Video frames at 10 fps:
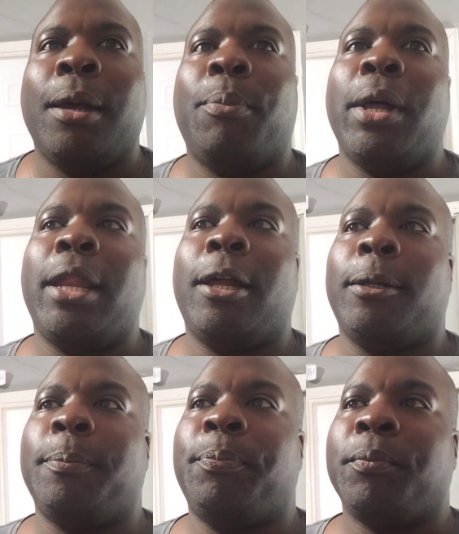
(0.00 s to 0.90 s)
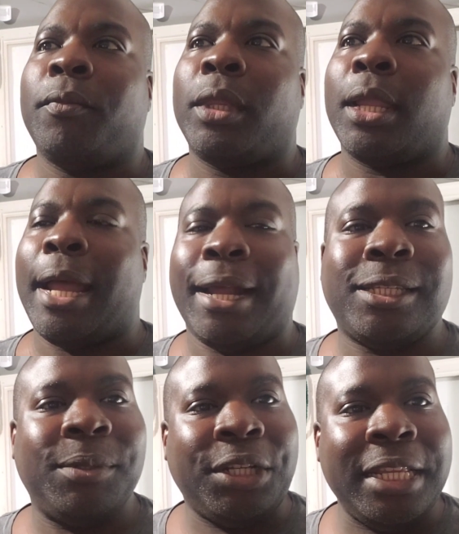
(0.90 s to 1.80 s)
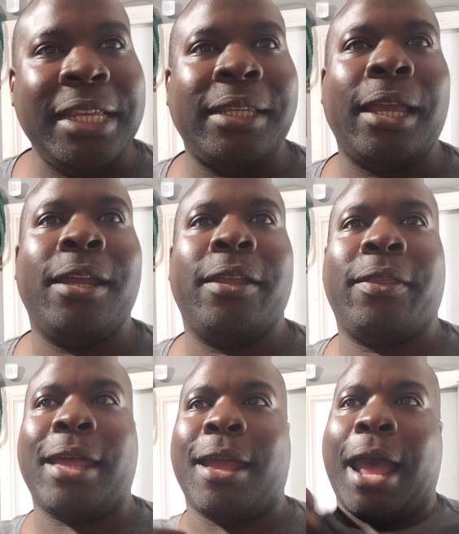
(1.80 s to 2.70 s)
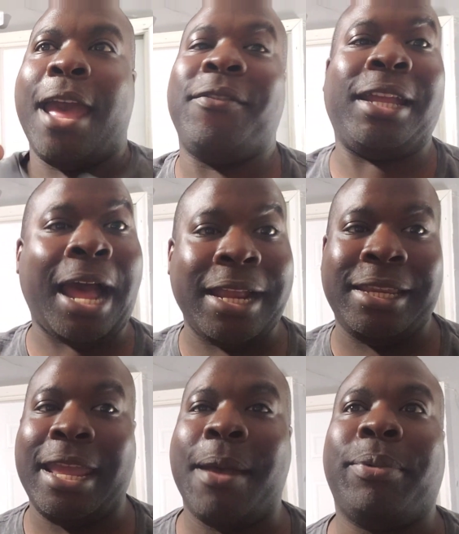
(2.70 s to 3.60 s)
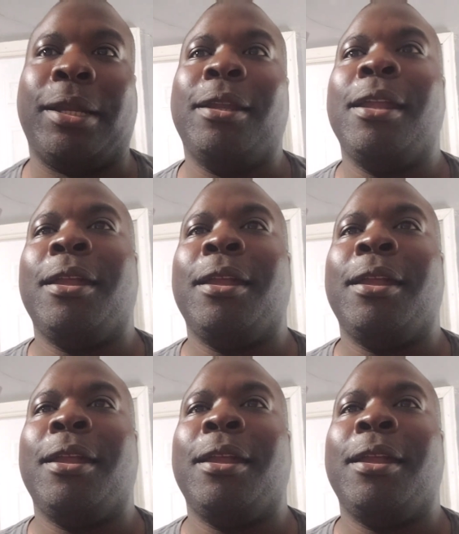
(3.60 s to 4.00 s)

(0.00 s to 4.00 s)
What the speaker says: but I got some goodies that I haven't gotten yet, but